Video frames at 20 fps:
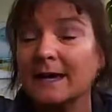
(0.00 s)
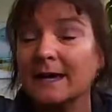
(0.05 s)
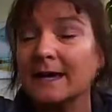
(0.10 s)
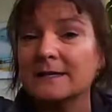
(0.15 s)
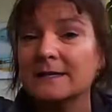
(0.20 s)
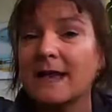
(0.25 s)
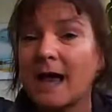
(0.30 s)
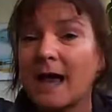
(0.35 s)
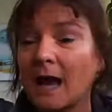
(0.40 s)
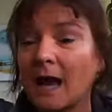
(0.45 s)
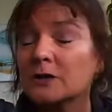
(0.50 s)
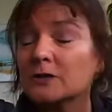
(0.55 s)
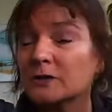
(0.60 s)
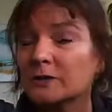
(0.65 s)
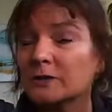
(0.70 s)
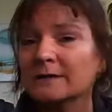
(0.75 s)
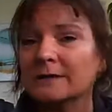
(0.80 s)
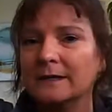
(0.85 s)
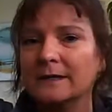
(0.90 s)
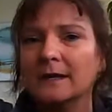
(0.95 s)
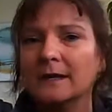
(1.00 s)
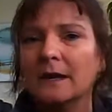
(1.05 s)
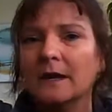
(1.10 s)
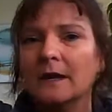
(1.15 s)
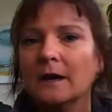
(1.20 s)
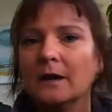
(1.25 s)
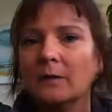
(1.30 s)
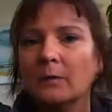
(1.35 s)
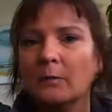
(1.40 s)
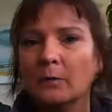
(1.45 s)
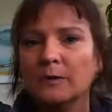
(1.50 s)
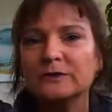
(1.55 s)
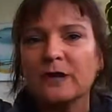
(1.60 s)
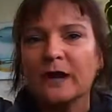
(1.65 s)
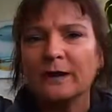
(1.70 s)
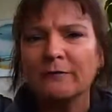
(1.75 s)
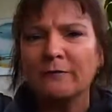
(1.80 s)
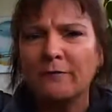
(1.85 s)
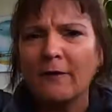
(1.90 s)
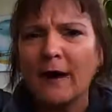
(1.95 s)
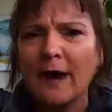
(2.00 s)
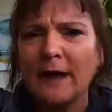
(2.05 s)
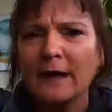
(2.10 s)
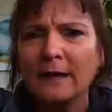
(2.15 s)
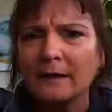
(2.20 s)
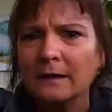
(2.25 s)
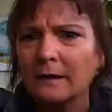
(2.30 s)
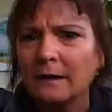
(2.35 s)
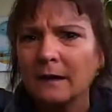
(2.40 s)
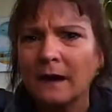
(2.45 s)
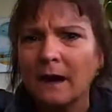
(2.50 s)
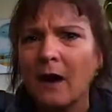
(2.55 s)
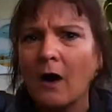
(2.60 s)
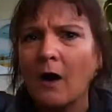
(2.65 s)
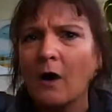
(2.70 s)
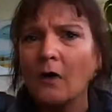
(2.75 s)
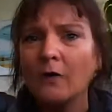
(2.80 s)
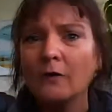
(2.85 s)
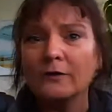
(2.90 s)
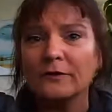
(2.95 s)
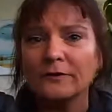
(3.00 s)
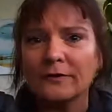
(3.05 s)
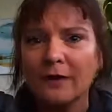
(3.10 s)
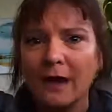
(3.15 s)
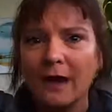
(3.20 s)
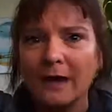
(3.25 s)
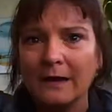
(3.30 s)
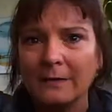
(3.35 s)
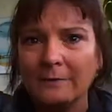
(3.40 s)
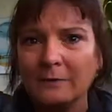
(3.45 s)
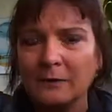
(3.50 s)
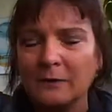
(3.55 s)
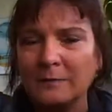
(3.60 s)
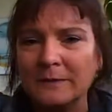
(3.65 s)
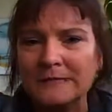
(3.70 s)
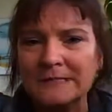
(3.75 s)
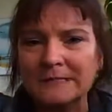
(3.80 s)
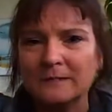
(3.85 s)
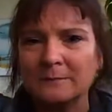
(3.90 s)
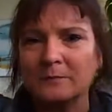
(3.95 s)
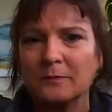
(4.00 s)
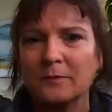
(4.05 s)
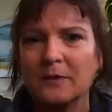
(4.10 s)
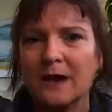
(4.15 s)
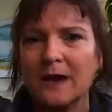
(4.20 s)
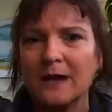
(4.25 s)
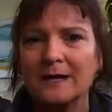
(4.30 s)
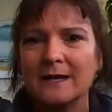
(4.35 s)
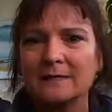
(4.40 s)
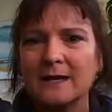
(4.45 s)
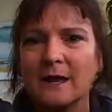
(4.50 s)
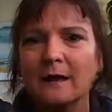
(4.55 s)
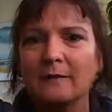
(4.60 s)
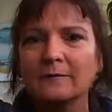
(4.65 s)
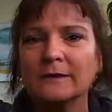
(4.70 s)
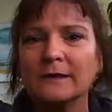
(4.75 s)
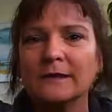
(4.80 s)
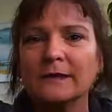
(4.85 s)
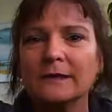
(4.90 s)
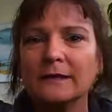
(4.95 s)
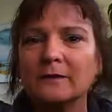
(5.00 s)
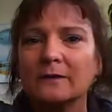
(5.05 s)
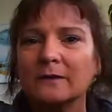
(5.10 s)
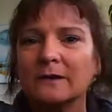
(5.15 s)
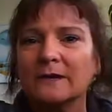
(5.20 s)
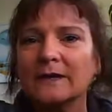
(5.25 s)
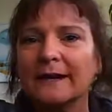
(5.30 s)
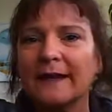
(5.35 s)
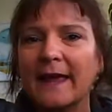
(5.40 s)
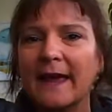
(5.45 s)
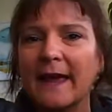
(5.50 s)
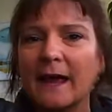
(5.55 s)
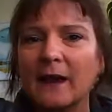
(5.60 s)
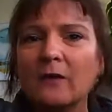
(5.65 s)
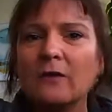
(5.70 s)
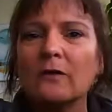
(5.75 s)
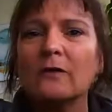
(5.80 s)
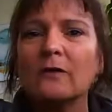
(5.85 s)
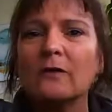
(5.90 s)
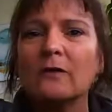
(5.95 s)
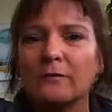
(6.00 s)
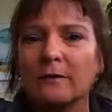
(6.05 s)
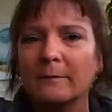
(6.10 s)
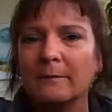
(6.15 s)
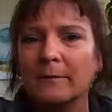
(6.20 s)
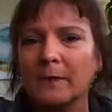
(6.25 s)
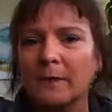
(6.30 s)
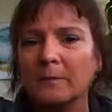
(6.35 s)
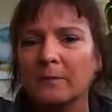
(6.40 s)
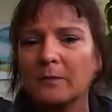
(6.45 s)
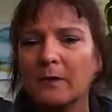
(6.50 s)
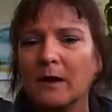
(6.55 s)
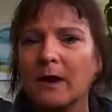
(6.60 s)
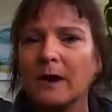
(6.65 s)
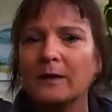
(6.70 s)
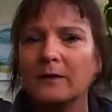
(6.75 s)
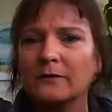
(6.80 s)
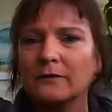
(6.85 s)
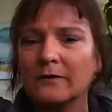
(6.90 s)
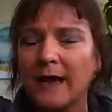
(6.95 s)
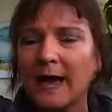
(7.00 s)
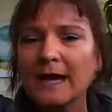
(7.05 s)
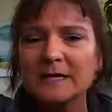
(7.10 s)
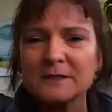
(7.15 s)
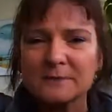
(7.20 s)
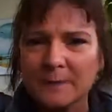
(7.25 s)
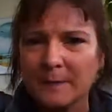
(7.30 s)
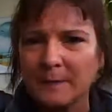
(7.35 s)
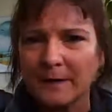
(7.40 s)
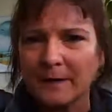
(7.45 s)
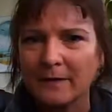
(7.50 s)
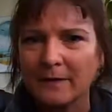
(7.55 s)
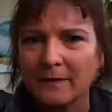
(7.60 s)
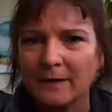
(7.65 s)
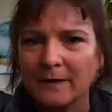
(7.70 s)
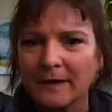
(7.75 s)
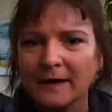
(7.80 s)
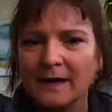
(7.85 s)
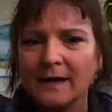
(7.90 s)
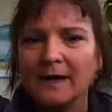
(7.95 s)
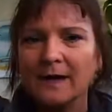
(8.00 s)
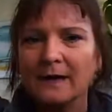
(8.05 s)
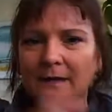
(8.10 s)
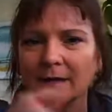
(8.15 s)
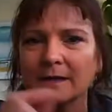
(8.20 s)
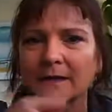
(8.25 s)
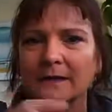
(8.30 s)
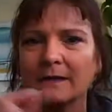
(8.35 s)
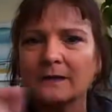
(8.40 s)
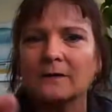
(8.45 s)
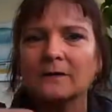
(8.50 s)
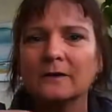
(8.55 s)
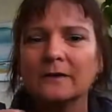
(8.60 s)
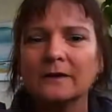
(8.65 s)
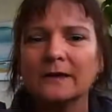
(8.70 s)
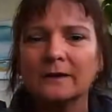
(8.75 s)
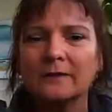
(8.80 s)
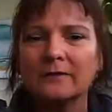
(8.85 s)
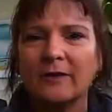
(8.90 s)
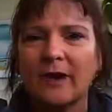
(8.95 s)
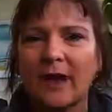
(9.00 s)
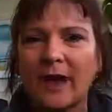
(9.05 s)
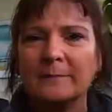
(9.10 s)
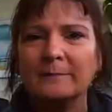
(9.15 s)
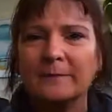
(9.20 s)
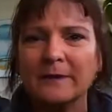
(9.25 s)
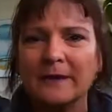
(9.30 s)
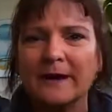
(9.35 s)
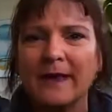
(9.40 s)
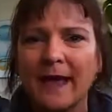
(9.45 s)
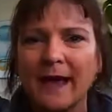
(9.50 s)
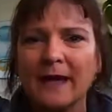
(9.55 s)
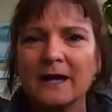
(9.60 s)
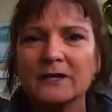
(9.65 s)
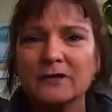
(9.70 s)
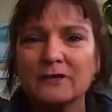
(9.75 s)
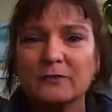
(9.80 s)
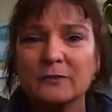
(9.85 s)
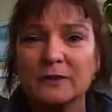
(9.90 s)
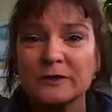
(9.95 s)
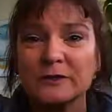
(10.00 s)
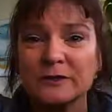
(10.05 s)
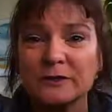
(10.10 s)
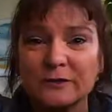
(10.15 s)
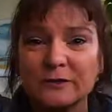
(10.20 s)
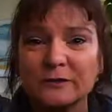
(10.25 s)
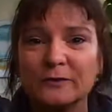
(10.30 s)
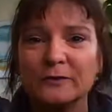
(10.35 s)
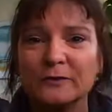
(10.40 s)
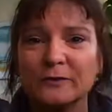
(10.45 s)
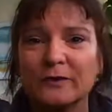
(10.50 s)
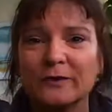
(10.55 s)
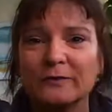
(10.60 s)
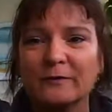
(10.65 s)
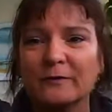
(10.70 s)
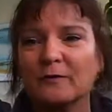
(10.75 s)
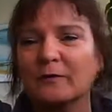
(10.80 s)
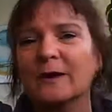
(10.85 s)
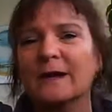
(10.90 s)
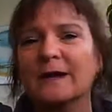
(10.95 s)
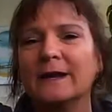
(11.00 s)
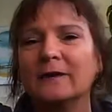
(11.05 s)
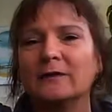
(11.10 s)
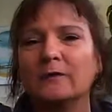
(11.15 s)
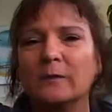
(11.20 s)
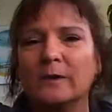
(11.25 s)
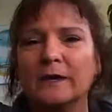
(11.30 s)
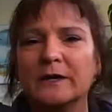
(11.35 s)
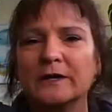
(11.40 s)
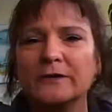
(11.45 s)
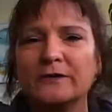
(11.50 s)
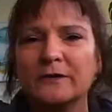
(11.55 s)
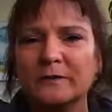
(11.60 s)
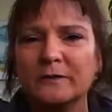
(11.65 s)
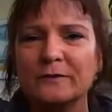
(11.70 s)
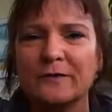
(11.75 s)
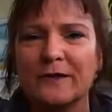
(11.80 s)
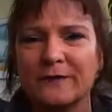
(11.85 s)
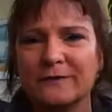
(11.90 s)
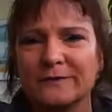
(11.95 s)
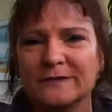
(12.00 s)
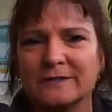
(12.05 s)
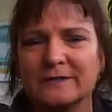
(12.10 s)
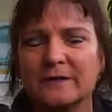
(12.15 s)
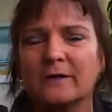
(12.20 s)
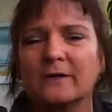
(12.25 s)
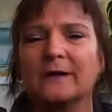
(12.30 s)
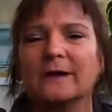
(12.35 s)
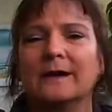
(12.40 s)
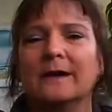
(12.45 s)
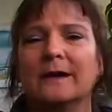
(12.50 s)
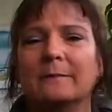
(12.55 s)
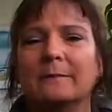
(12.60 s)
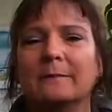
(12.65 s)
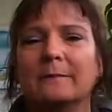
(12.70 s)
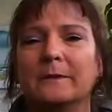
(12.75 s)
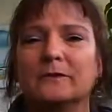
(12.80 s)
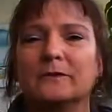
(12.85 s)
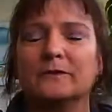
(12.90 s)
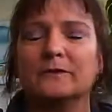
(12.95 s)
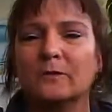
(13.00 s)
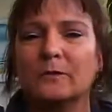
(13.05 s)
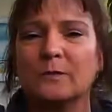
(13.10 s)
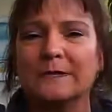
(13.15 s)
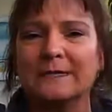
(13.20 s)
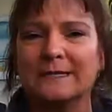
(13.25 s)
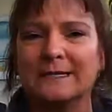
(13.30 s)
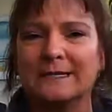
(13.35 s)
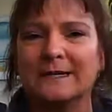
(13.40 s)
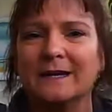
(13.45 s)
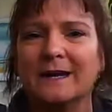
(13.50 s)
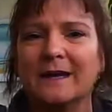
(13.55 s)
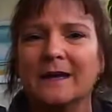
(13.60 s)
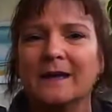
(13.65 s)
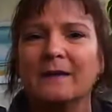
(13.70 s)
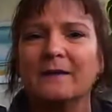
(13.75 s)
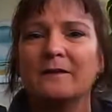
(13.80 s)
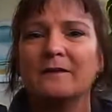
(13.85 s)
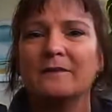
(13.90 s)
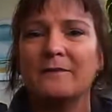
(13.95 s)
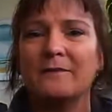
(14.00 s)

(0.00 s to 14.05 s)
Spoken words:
is a case actually, which I find all the time, you'd be surprised, of literally an error from their prior tax preparer. Literally typed an extra 2 to create a $22,000 income into a $20,000